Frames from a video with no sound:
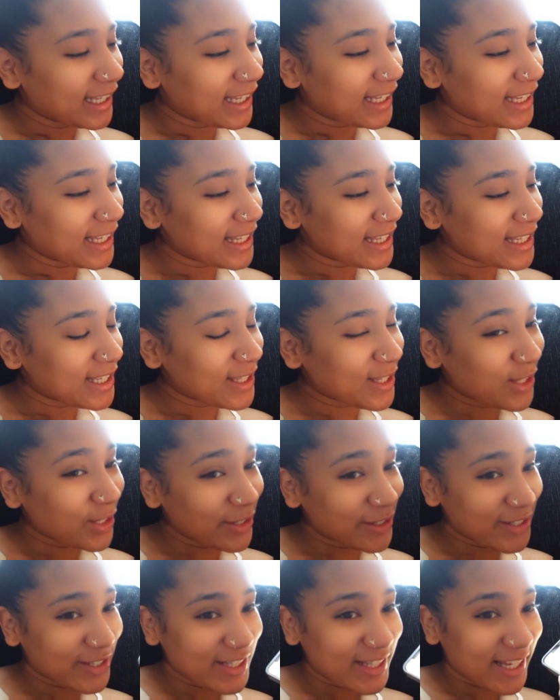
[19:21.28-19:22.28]
it's
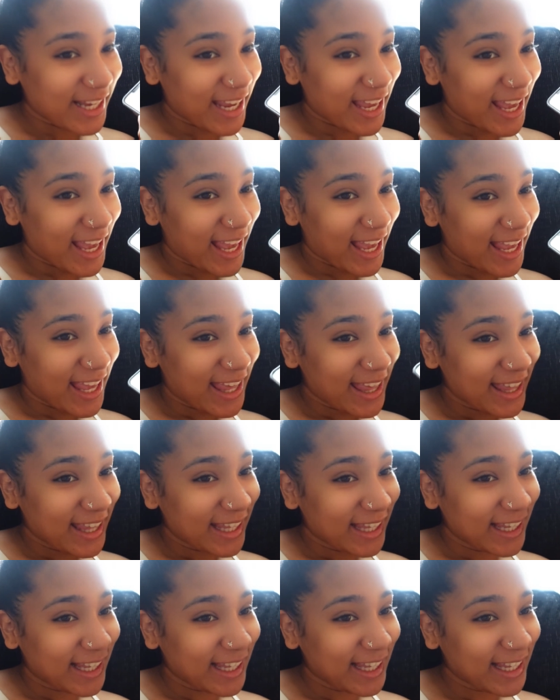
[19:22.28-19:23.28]
thursday
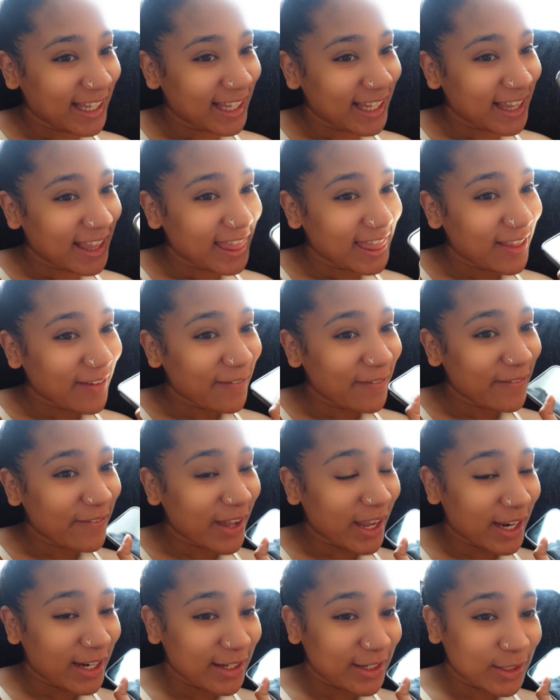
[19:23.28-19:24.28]
the
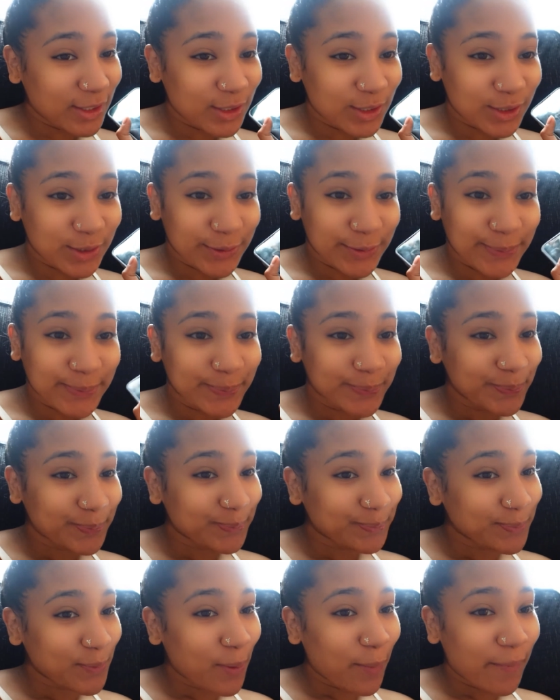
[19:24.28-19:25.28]
final
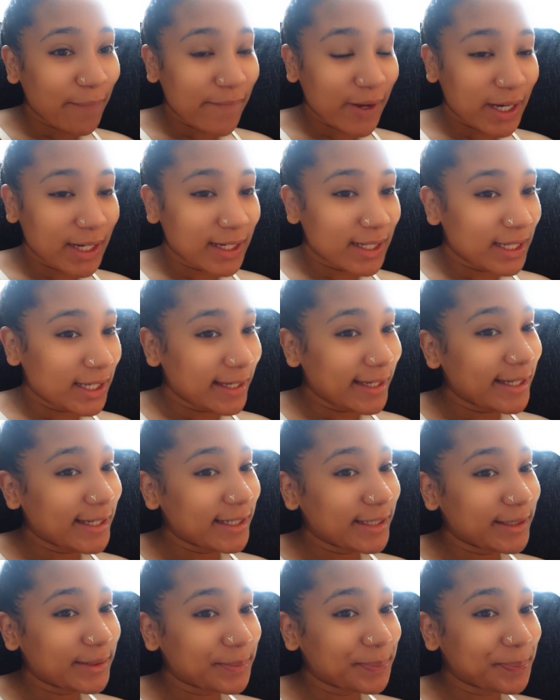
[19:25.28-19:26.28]
we're finally
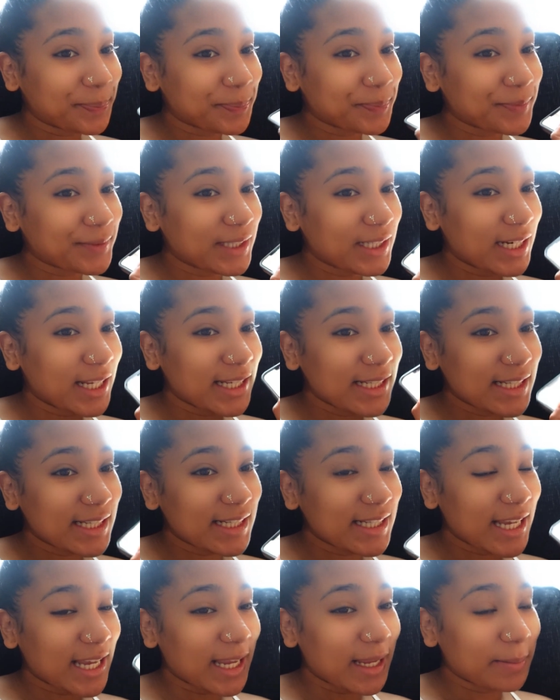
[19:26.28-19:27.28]
here today's the
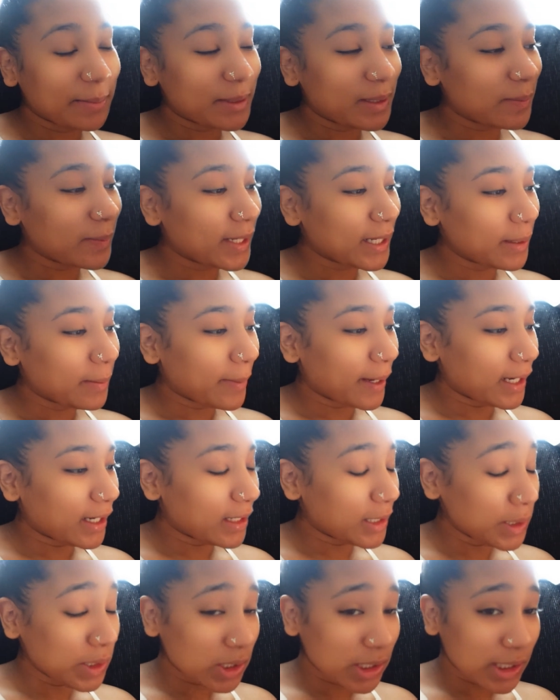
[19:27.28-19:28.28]
day i'm gonna be getting my
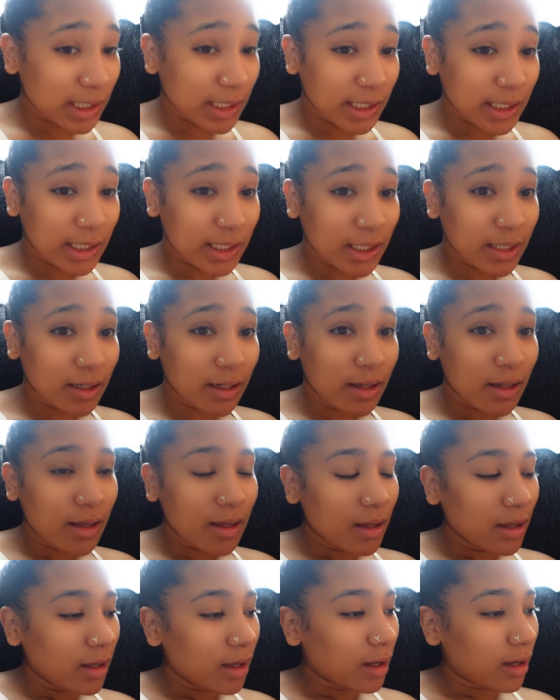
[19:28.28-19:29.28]
nails done
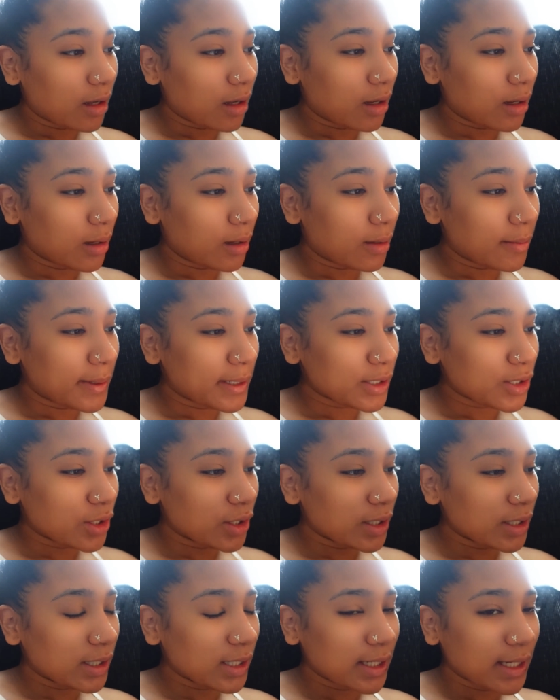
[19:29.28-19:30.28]
um it's
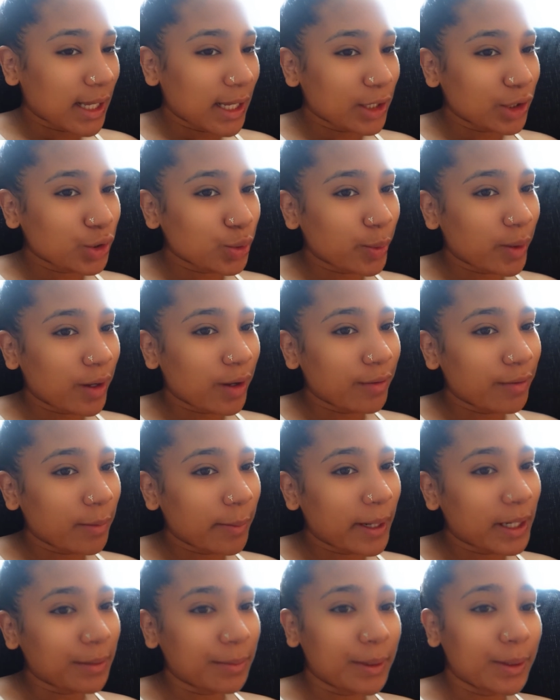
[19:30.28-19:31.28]
currently like 12
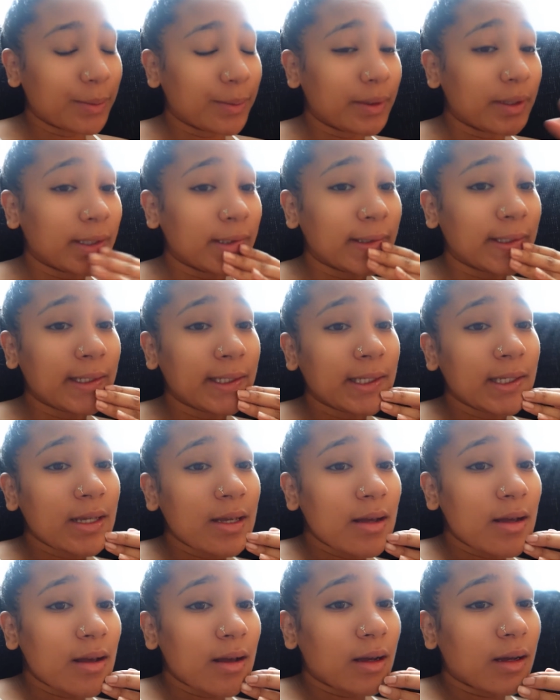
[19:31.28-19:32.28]
about to be one
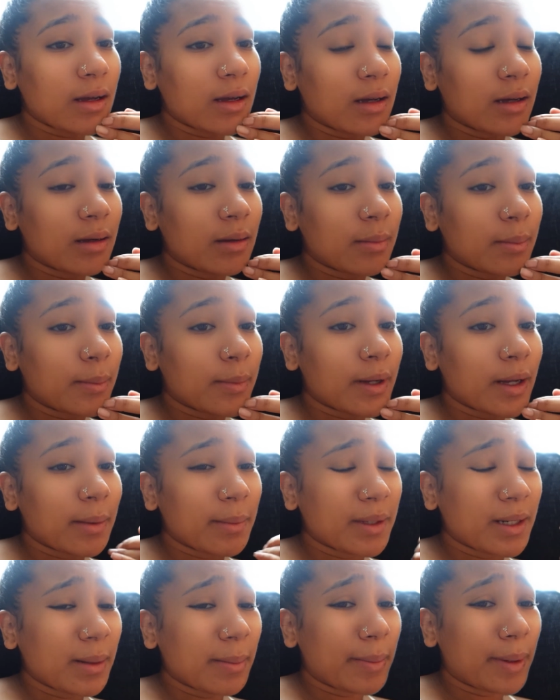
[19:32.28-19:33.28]
um i'm
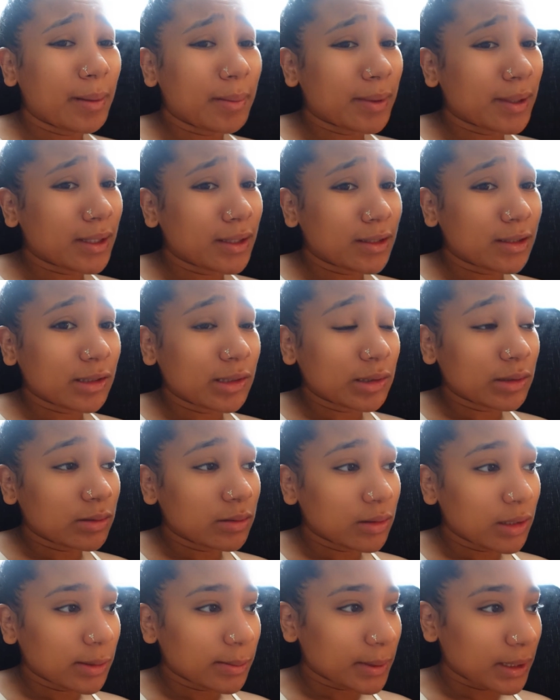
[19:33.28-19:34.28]
gonna pump a little
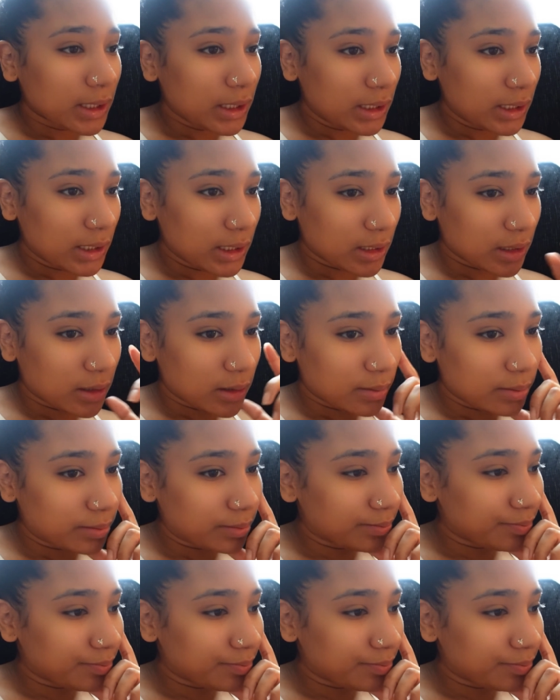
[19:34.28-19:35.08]
i'm cleaning up